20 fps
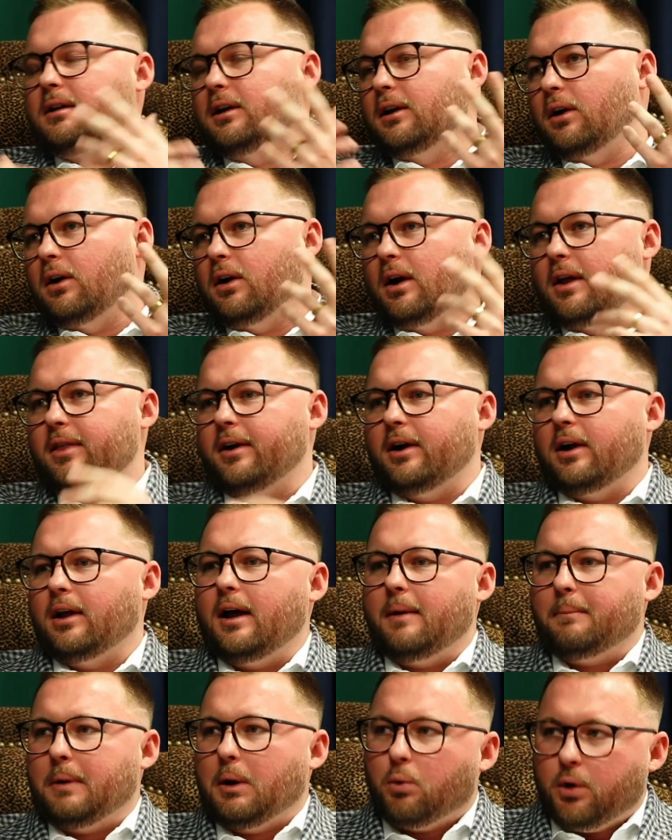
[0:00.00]
And
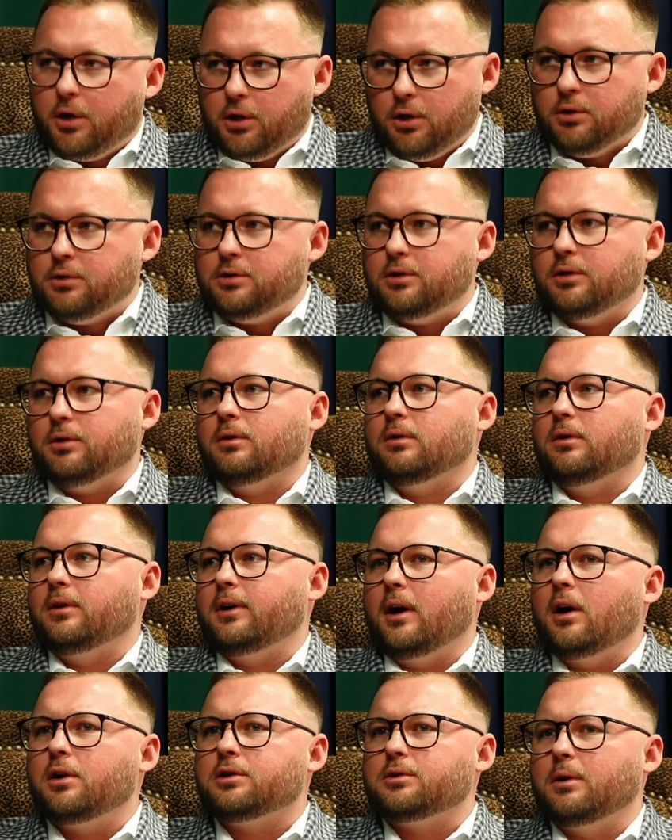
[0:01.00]
I'm like, what do you do? And
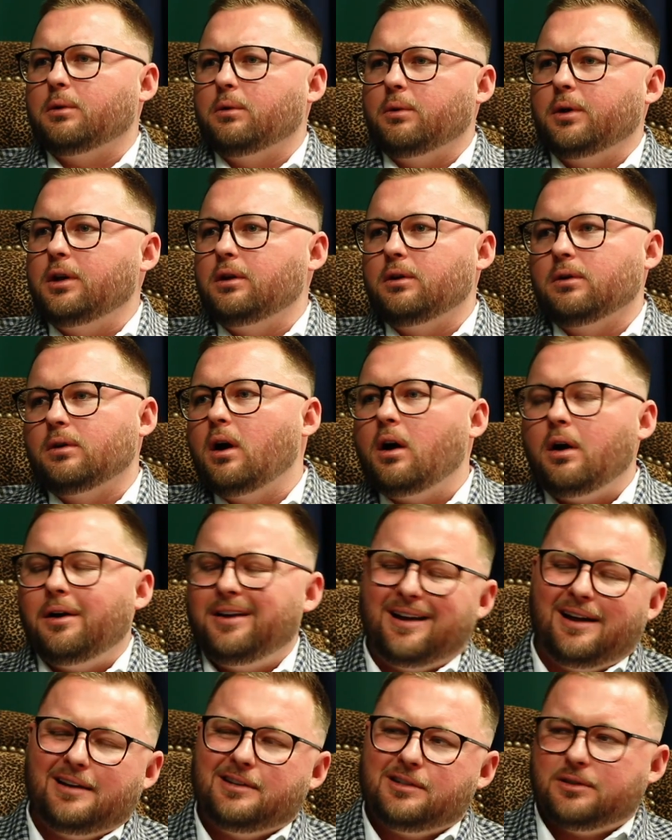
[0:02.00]
they're, oh, sweet, what do you do? Oh,
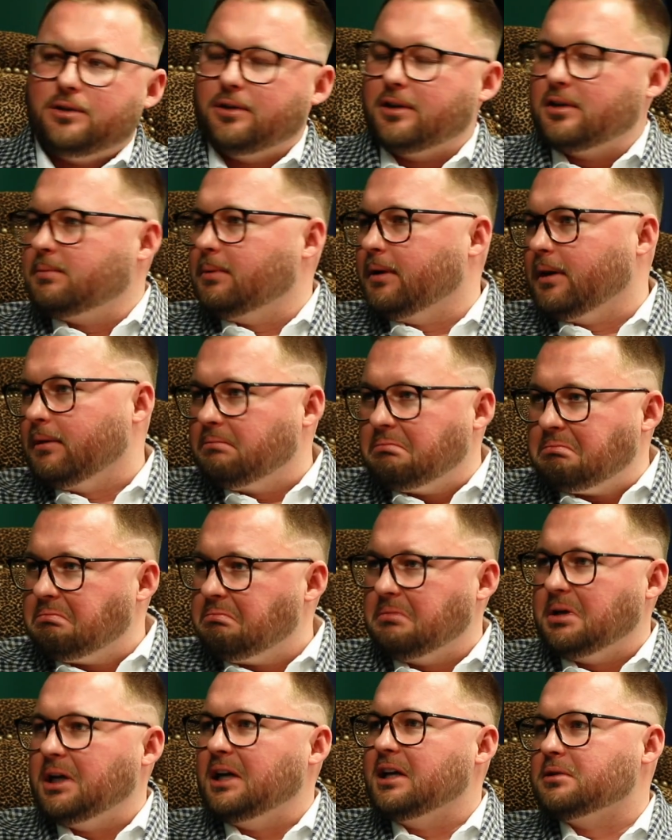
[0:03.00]
yeah, I just do this, but
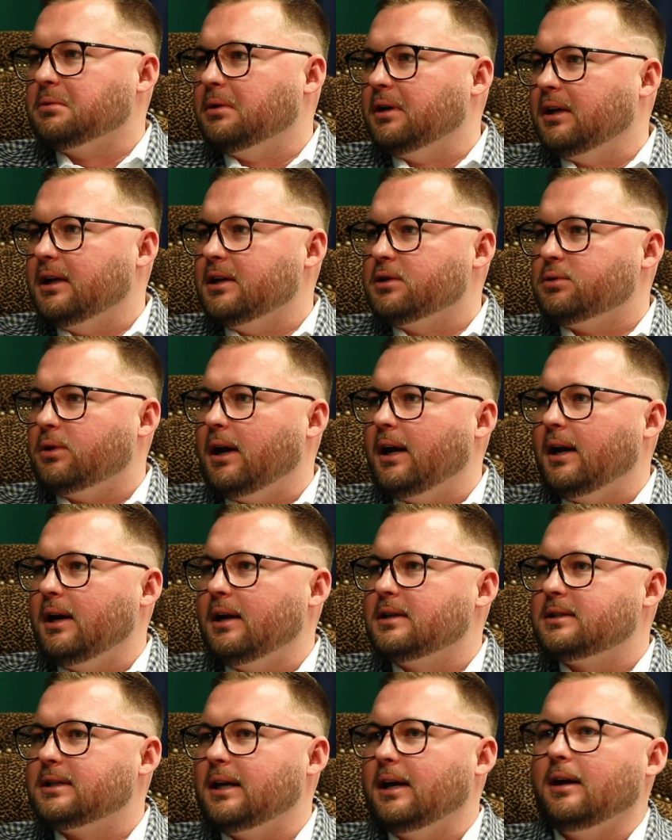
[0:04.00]
it is what it is, right?
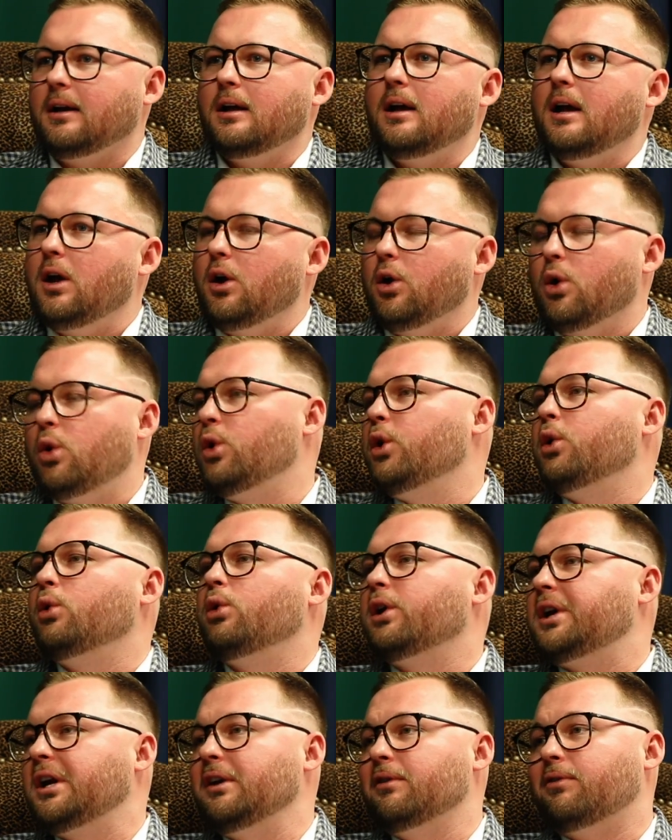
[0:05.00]
And it's like, who are you
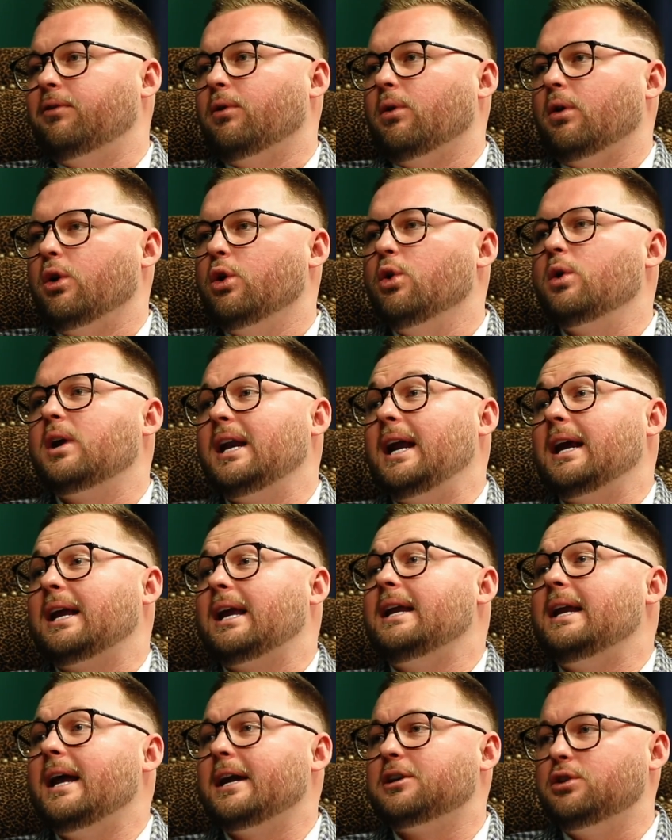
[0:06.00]
looking for? Who can I
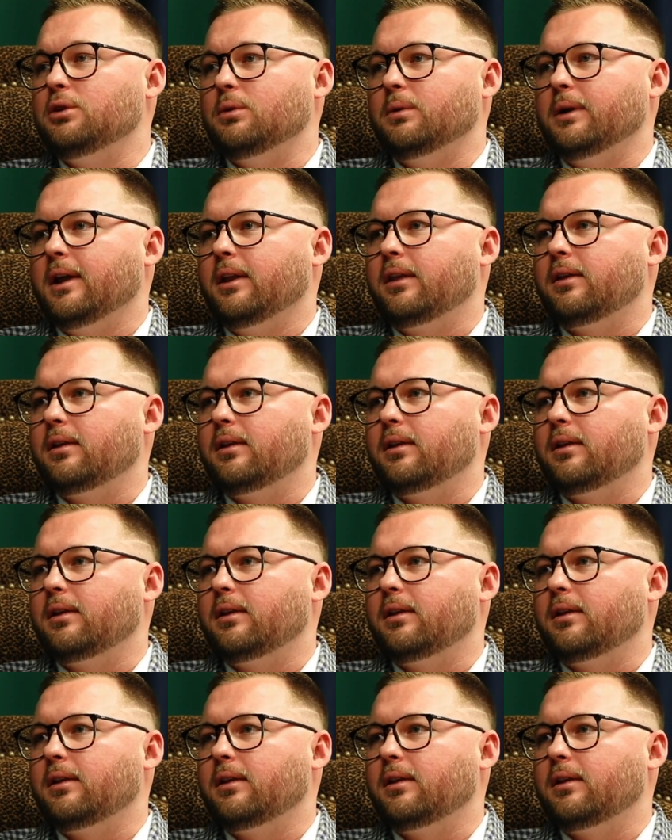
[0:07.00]
connect you with?